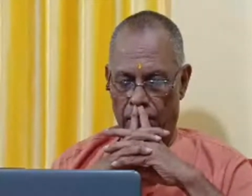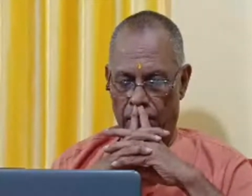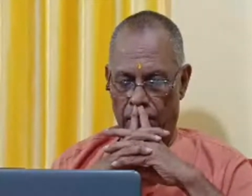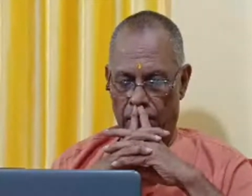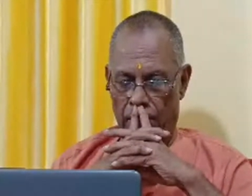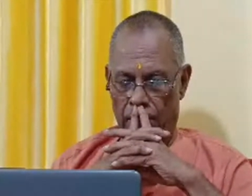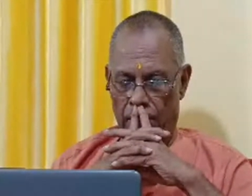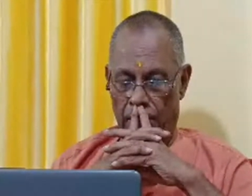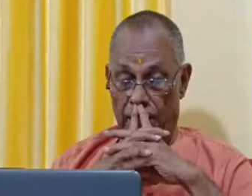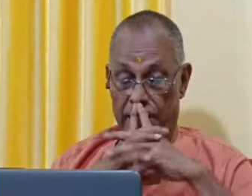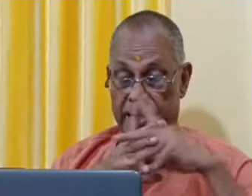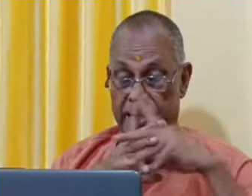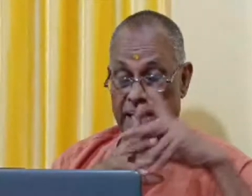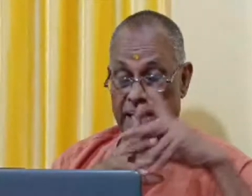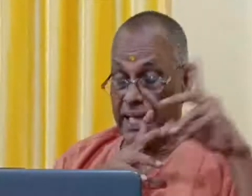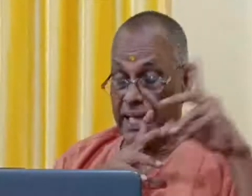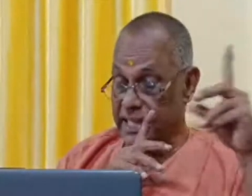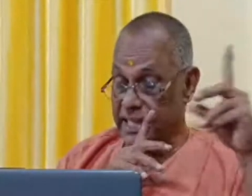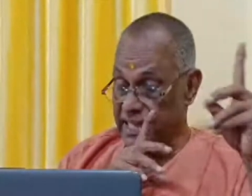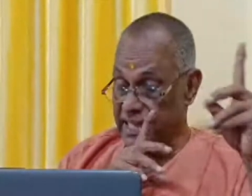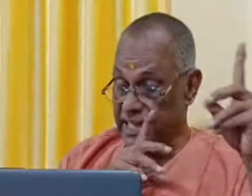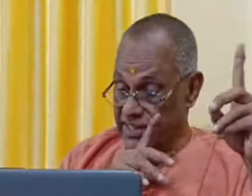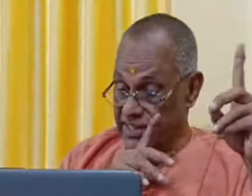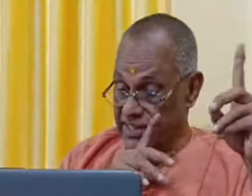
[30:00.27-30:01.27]
And that
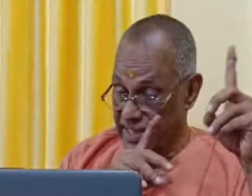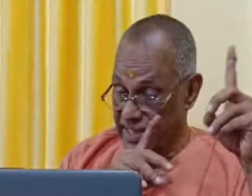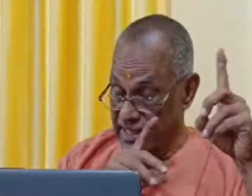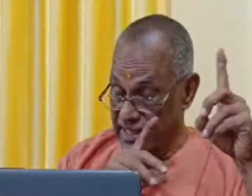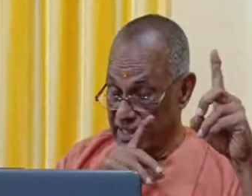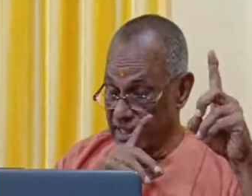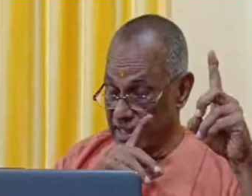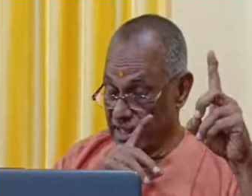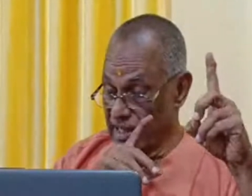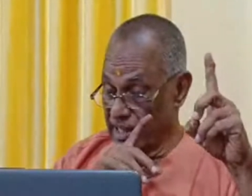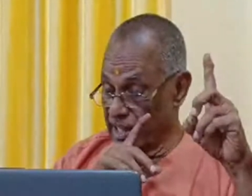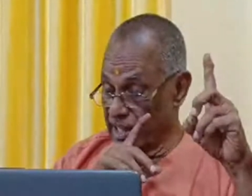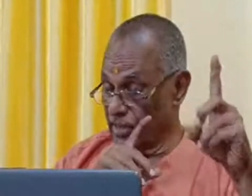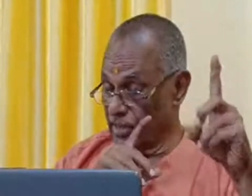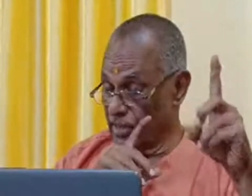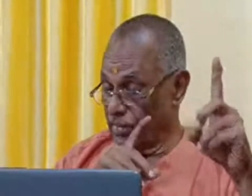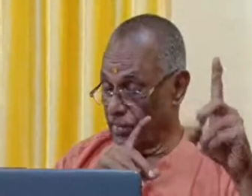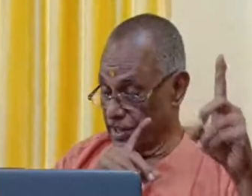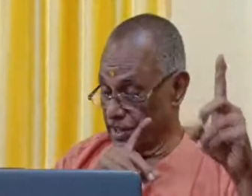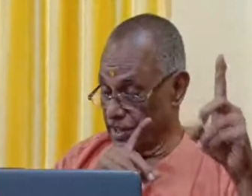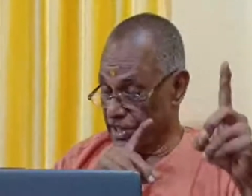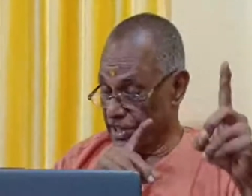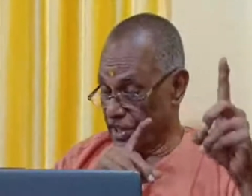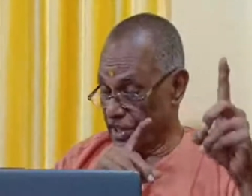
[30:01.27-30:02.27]
he
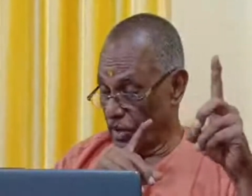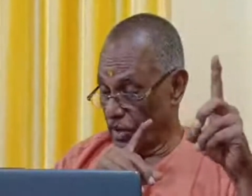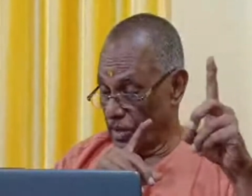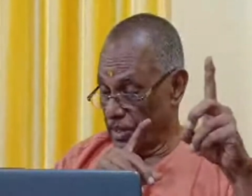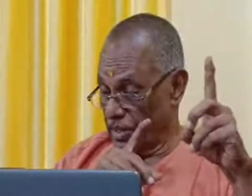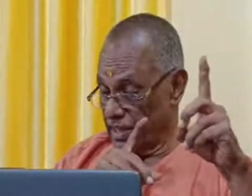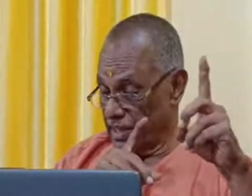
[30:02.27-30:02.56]
first called it